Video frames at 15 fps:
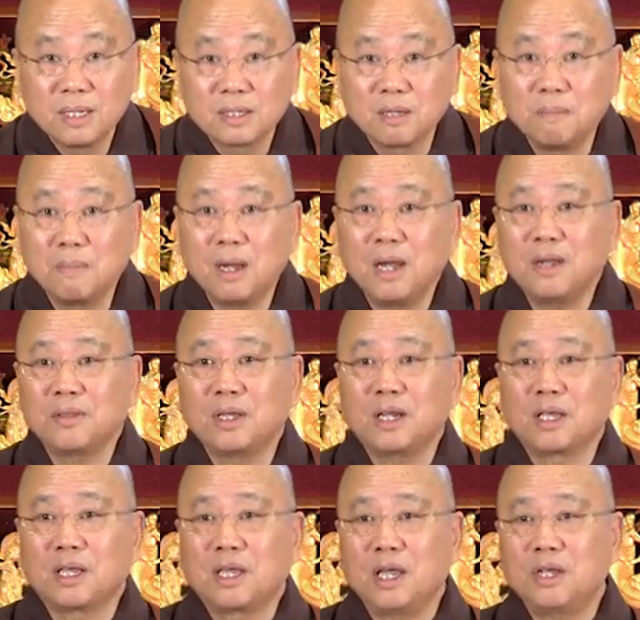The mind that
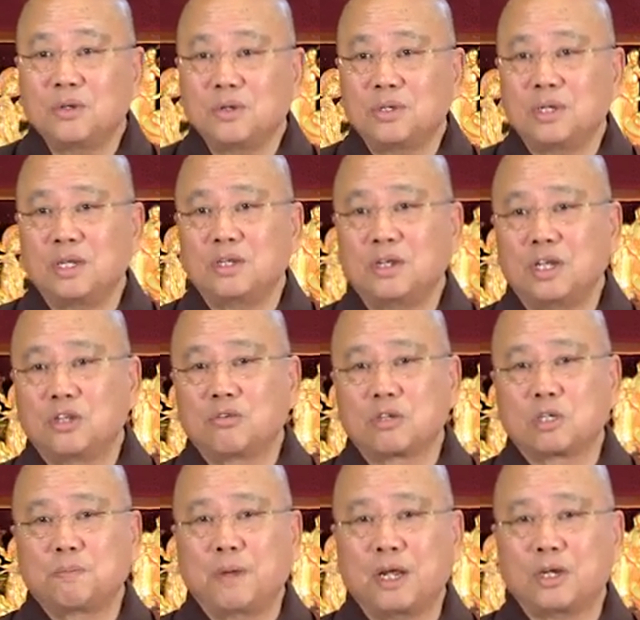engages in the
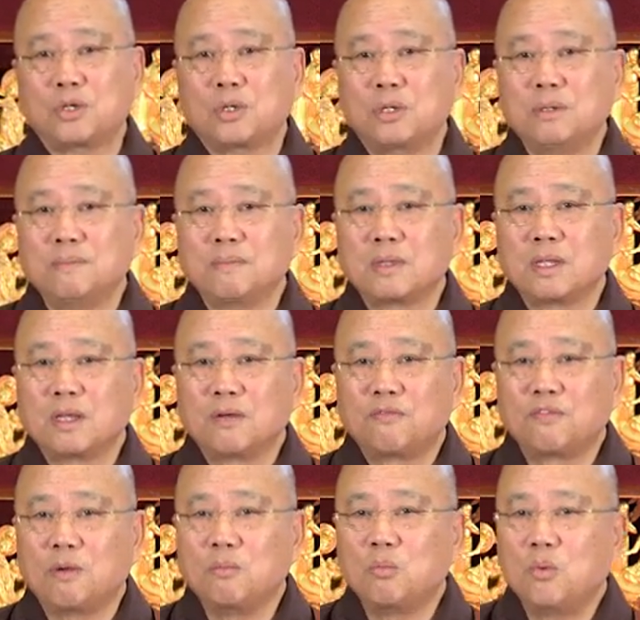introspection,
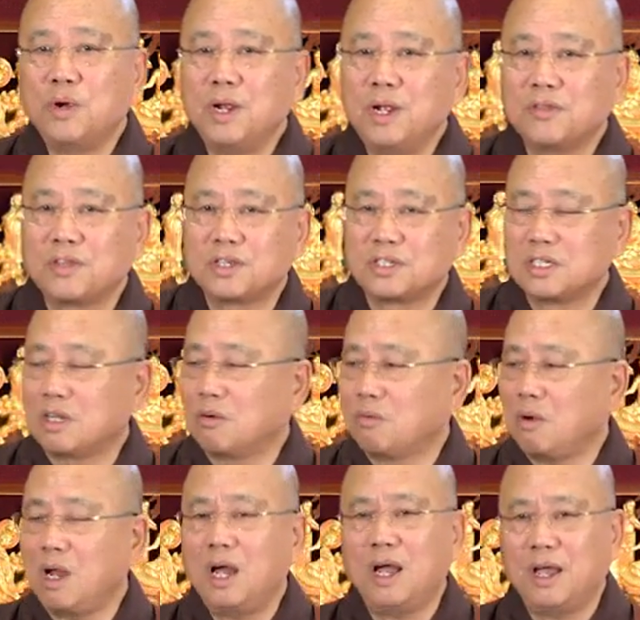from where does it
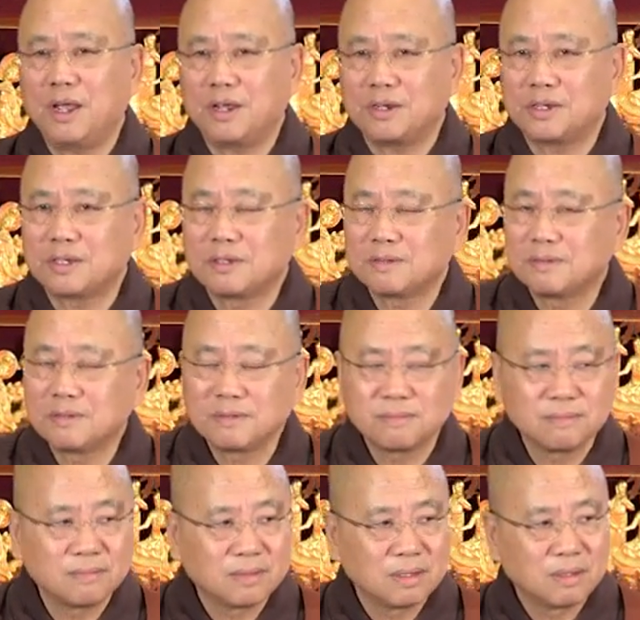arise?
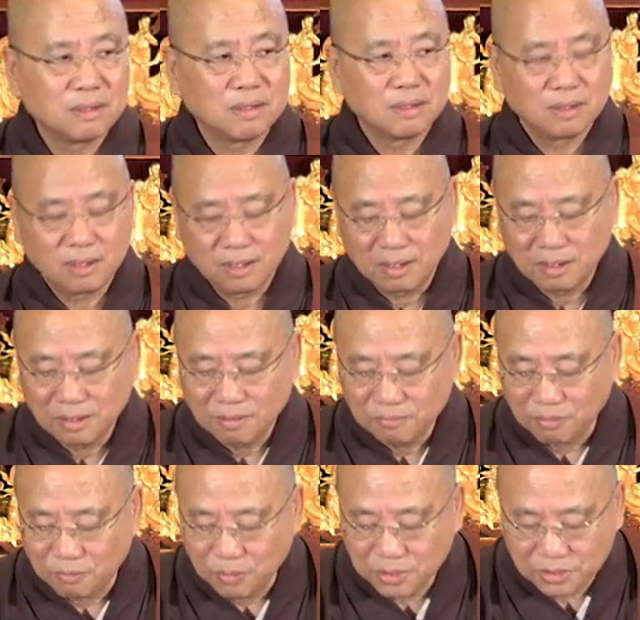
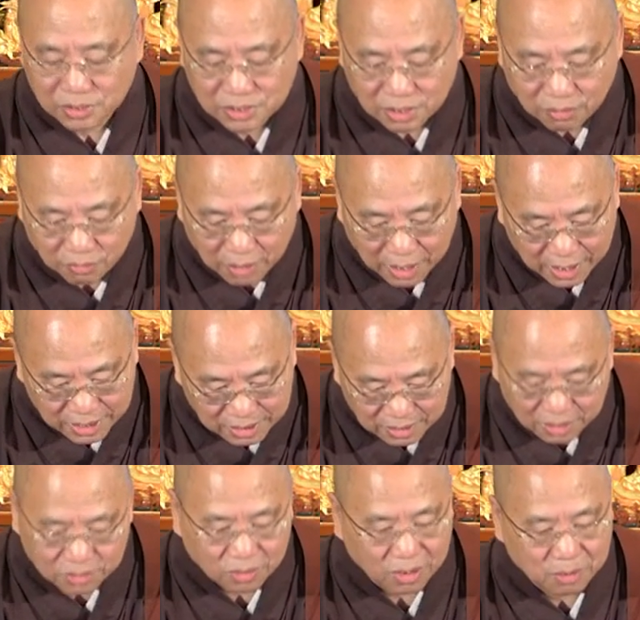From where does it arise?
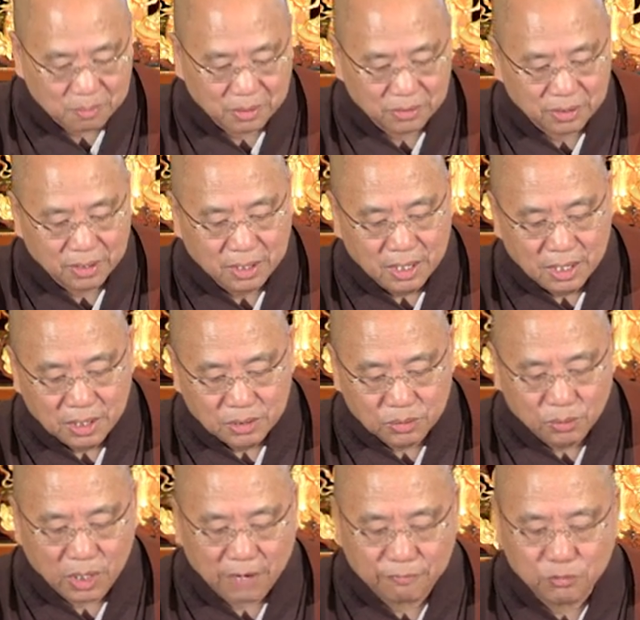I talk about it.
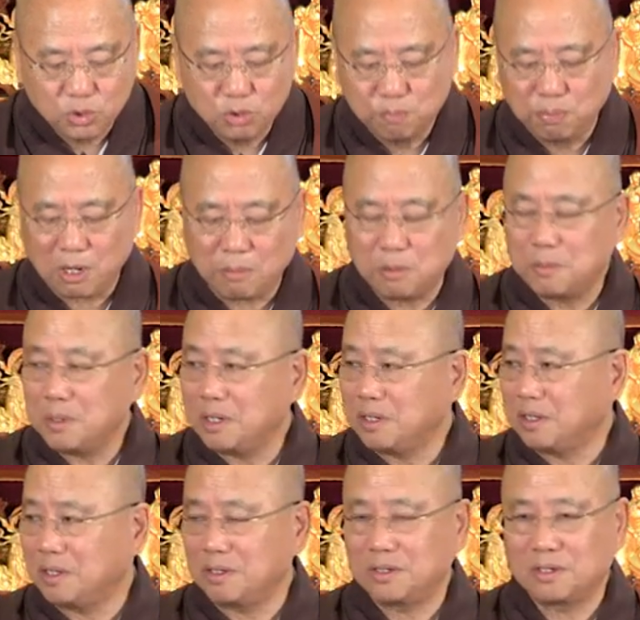You will have two
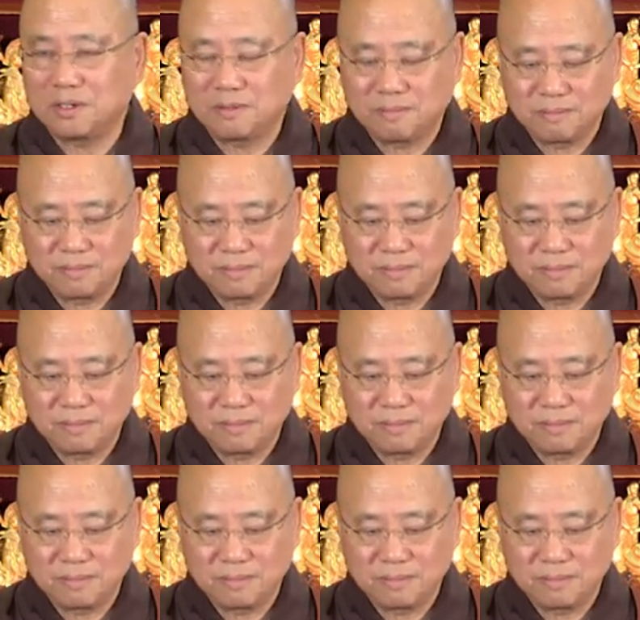probabilities.